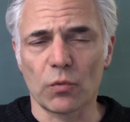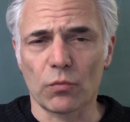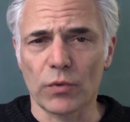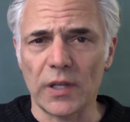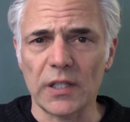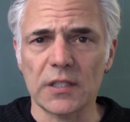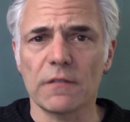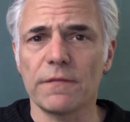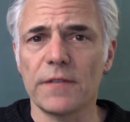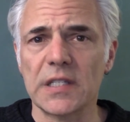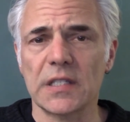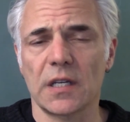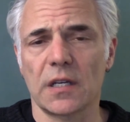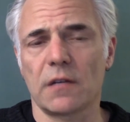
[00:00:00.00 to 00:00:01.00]

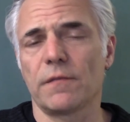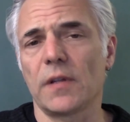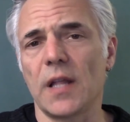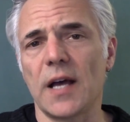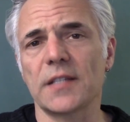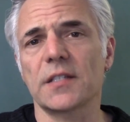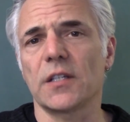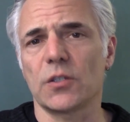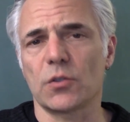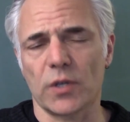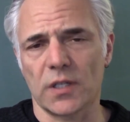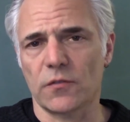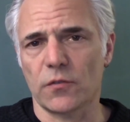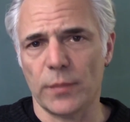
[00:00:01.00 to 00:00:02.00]
relativistic velocity
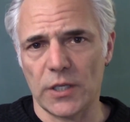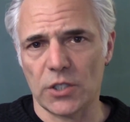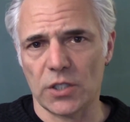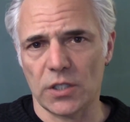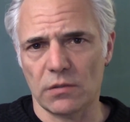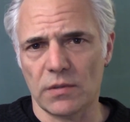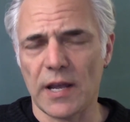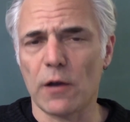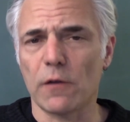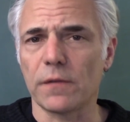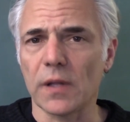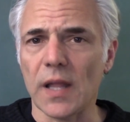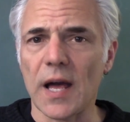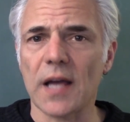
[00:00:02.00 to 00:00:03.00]
transformation, how
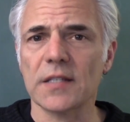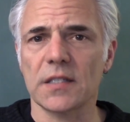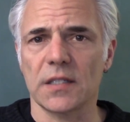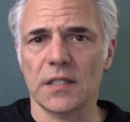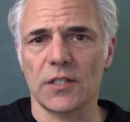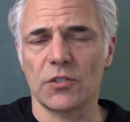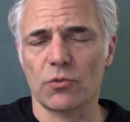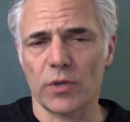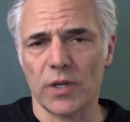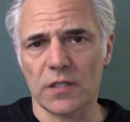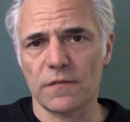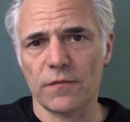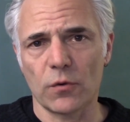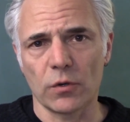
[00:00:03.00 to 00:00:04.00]
velocities
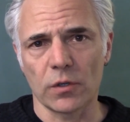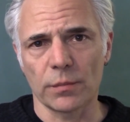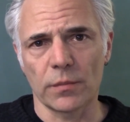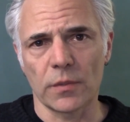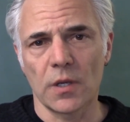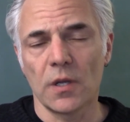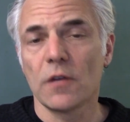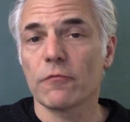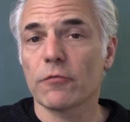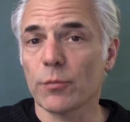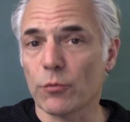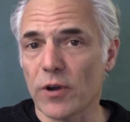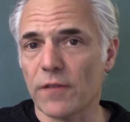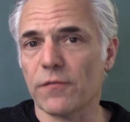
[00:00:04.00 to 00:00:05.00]
transform
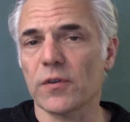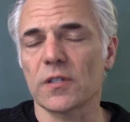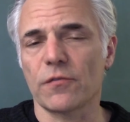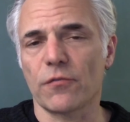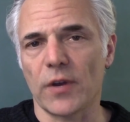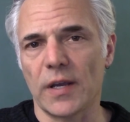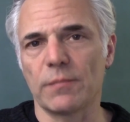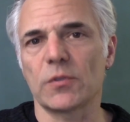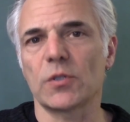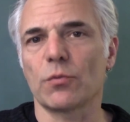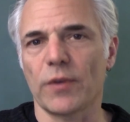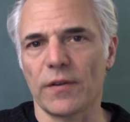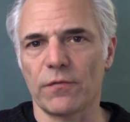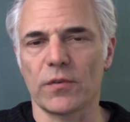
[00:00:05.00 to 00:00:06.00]
from reference frame to
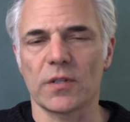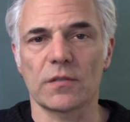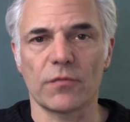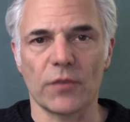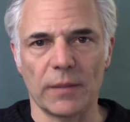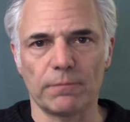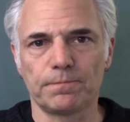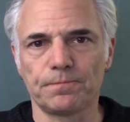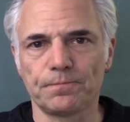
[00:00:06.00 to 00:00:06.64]
reference frame.